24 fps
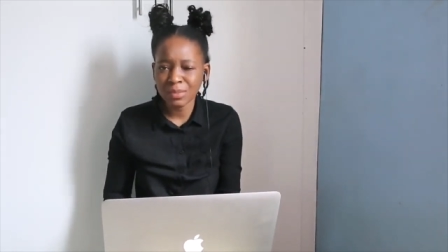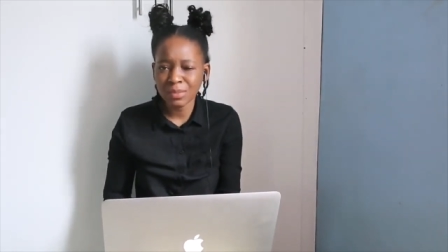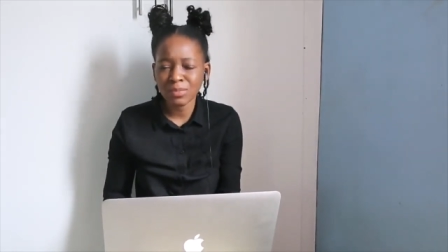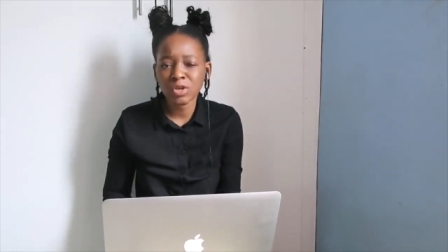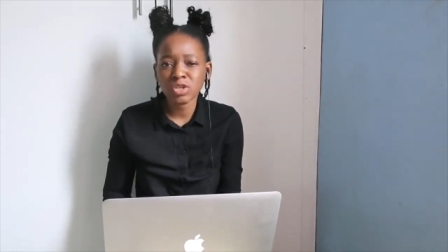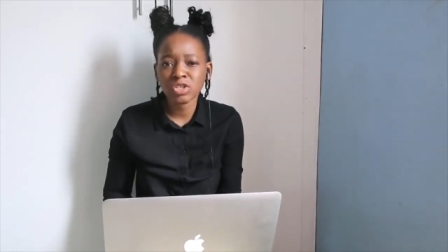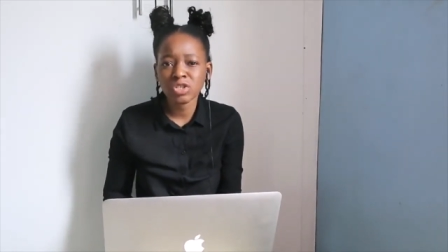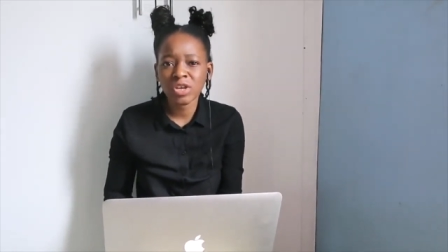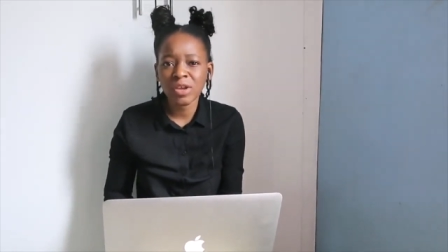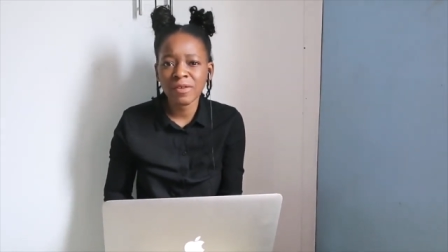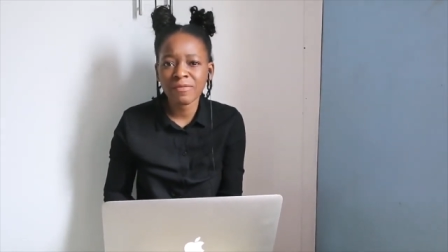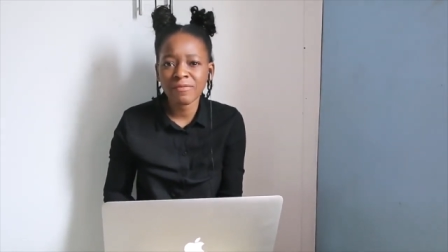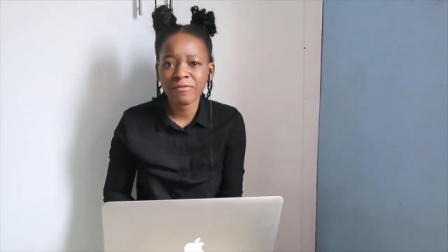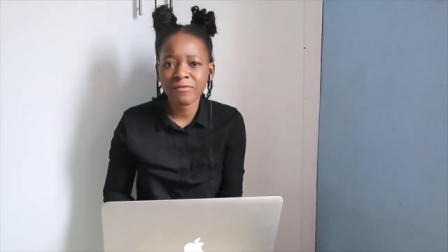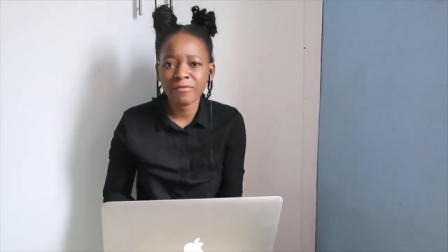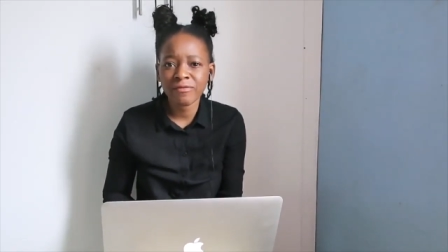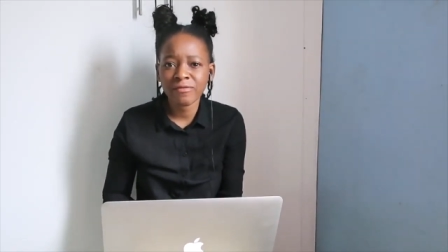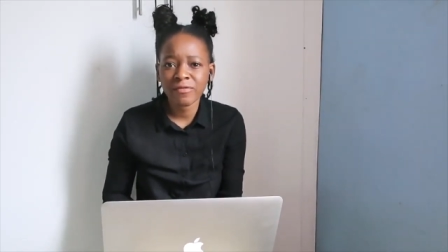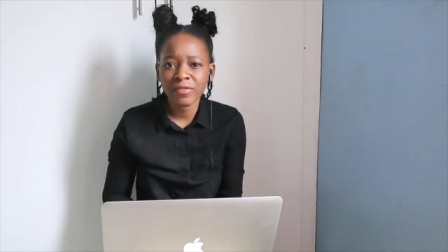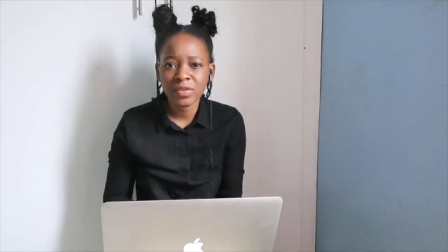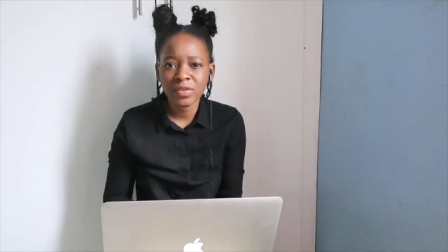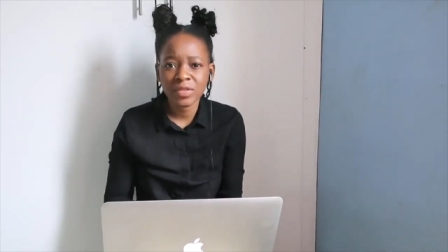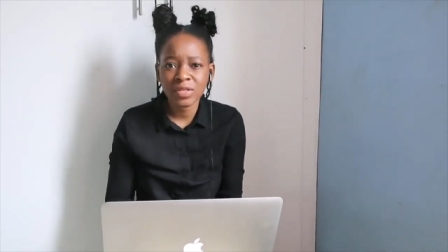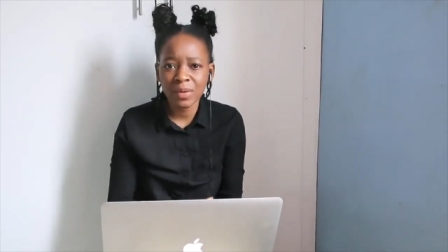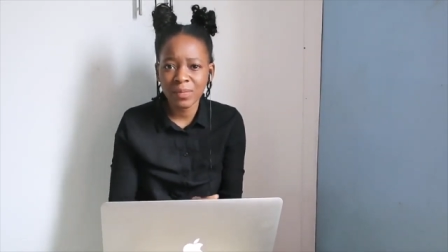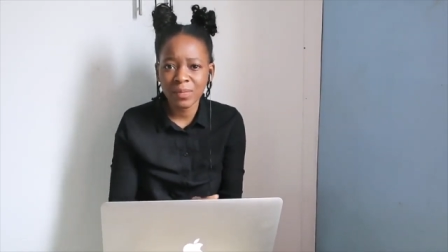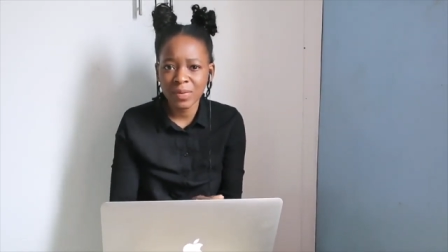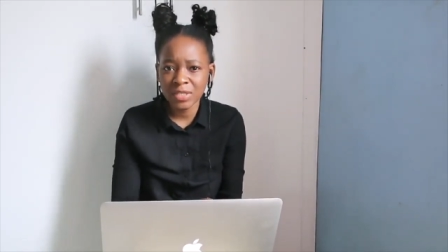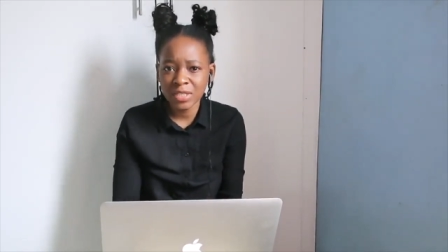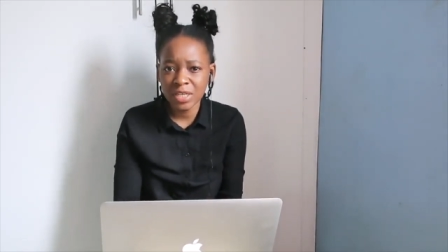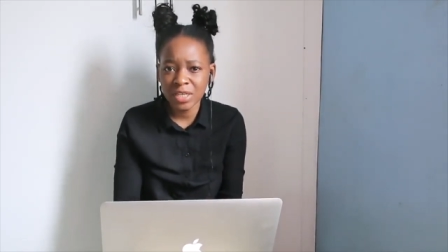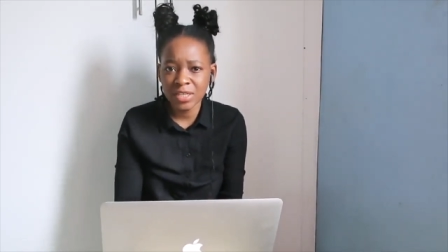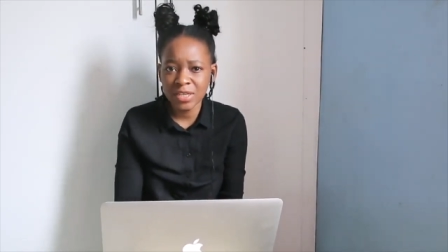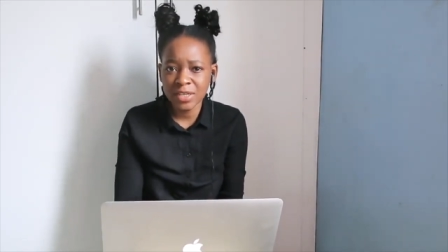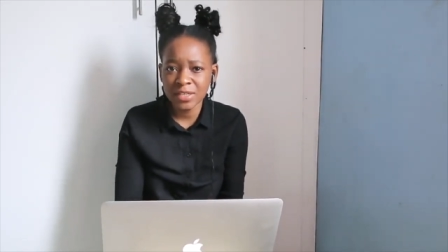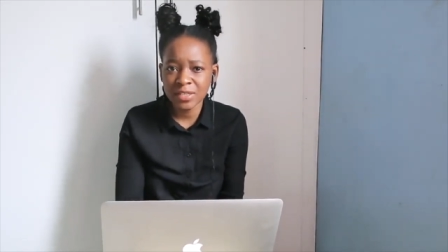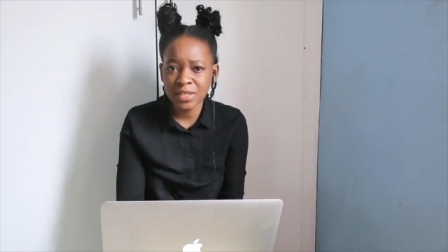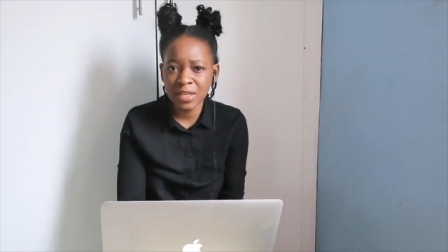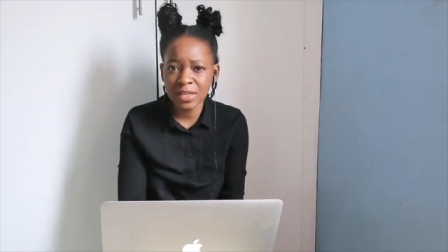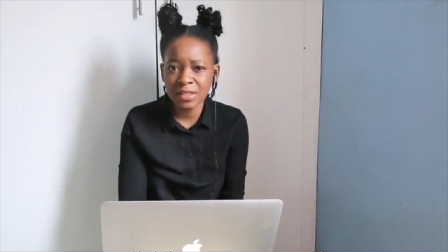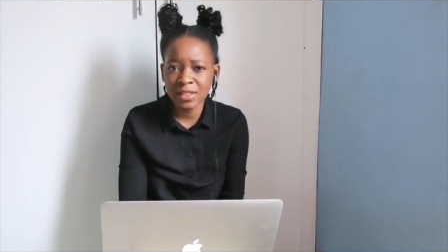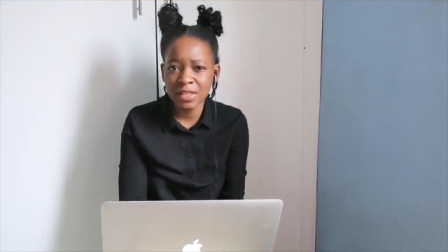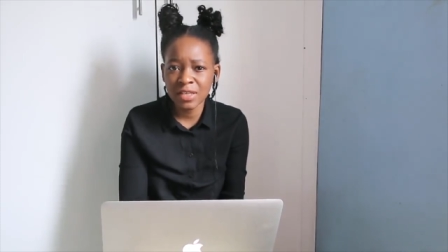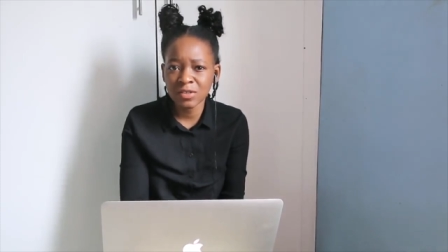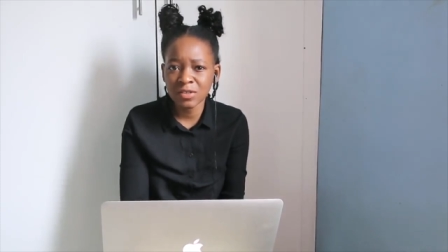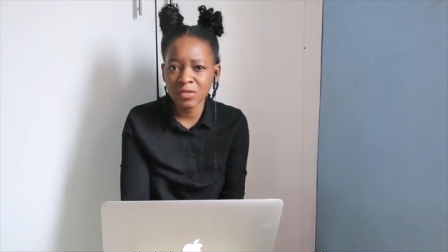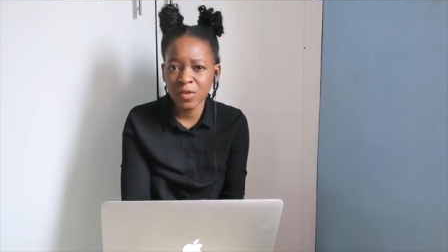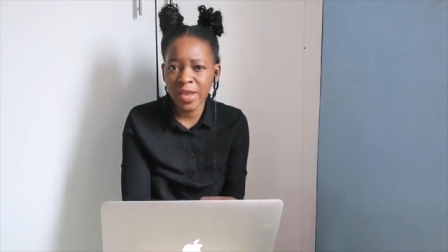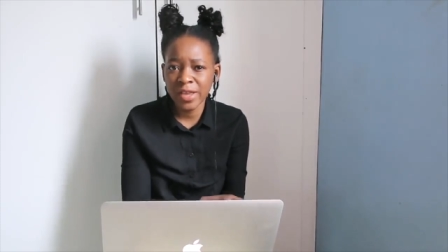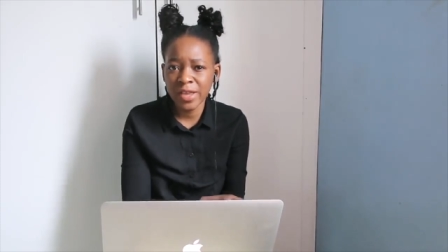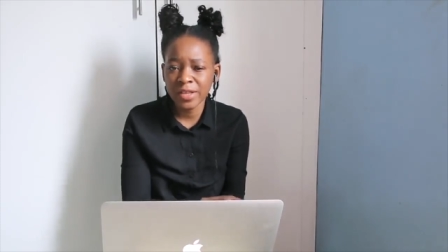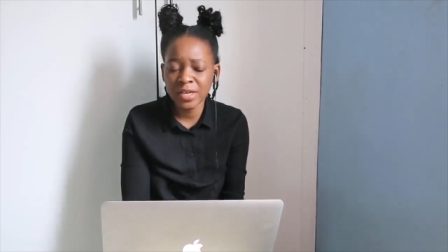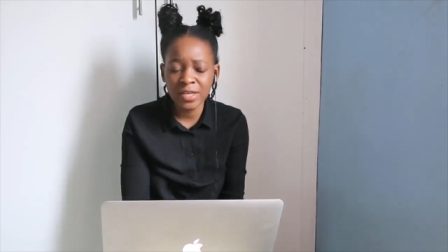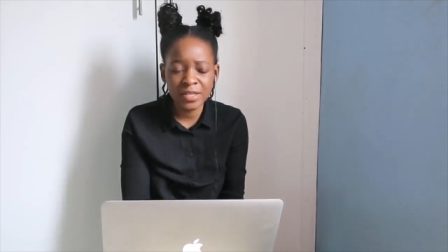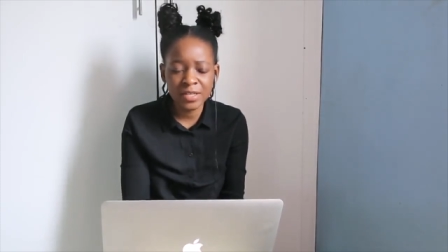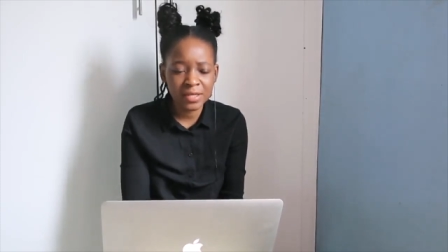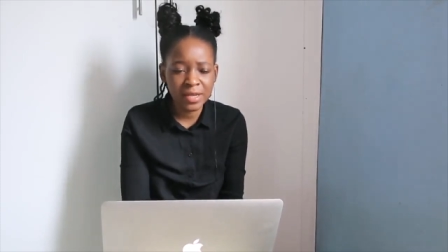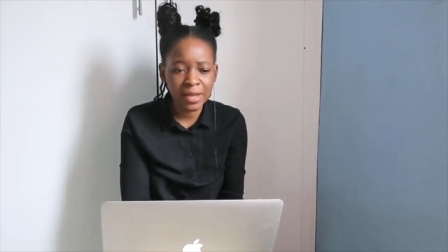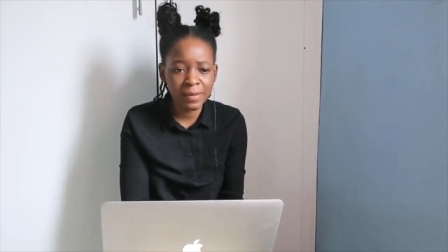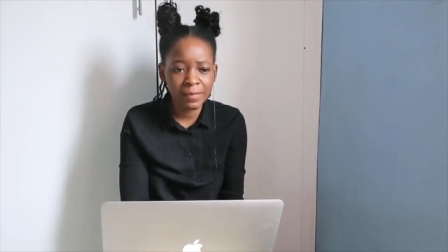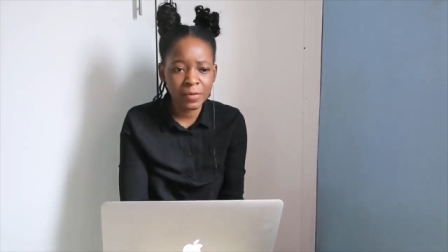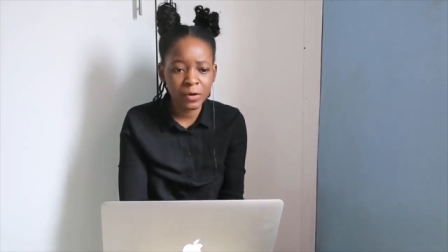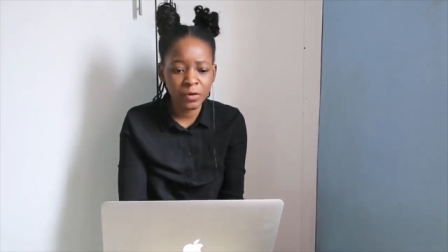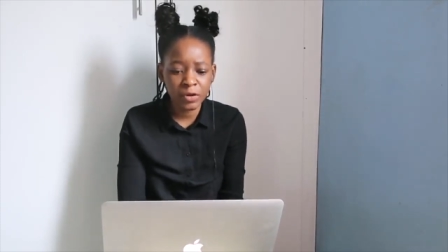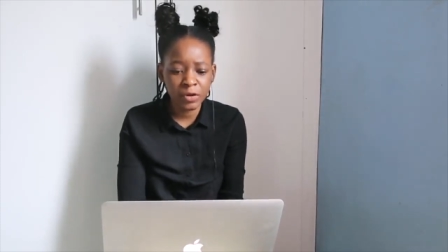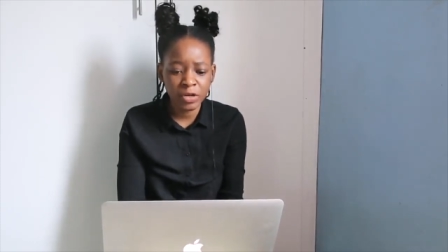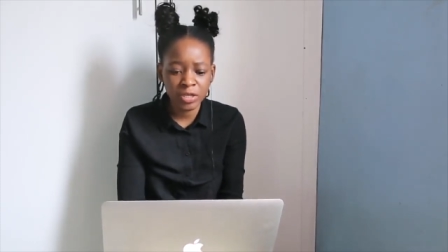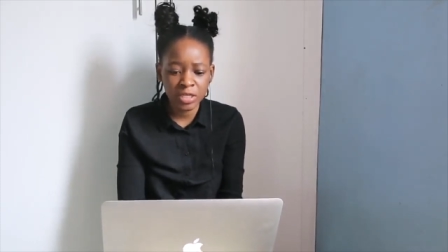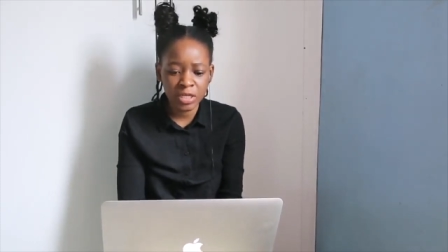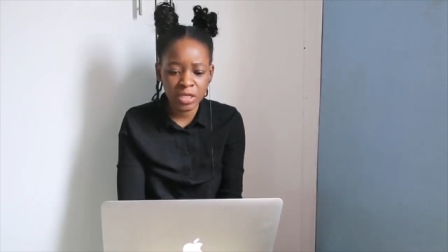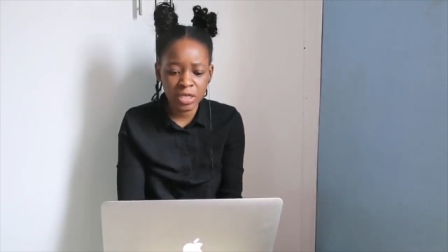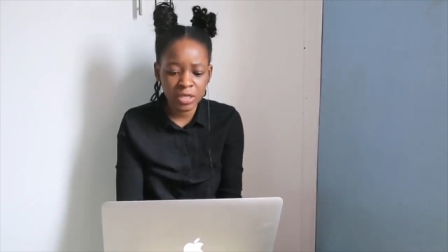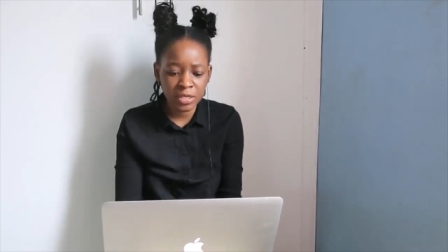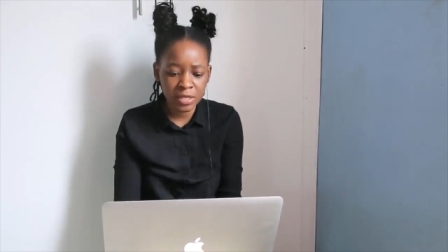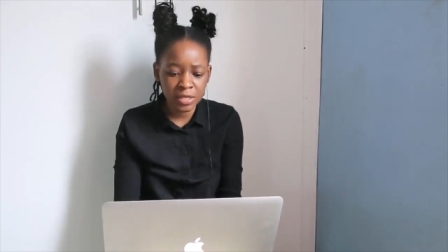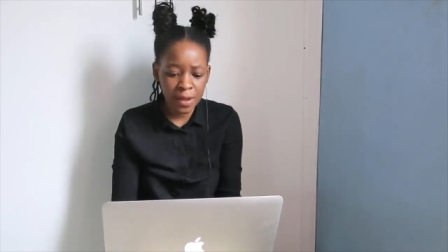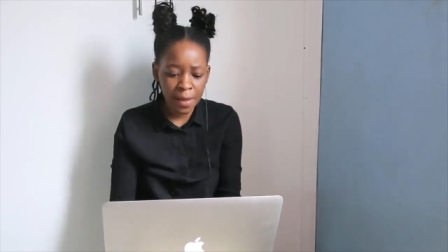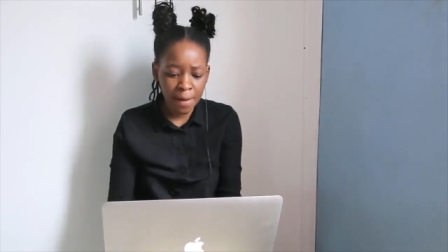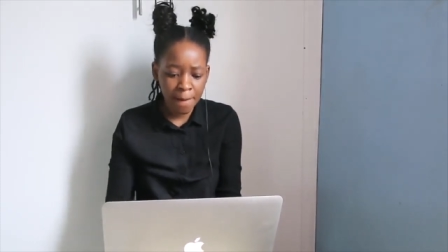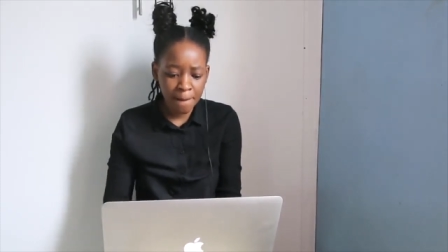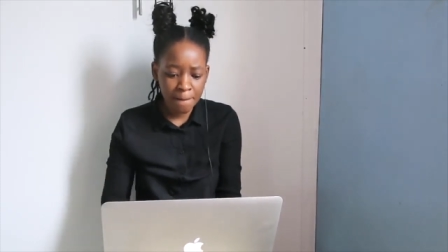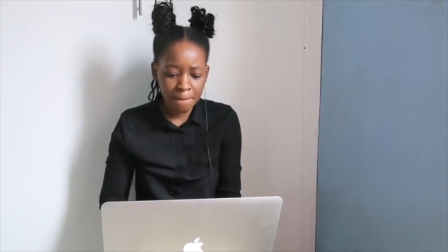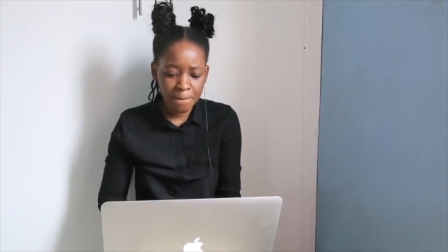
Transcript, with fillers: I'm not sure if someone suggested this or I just came across it,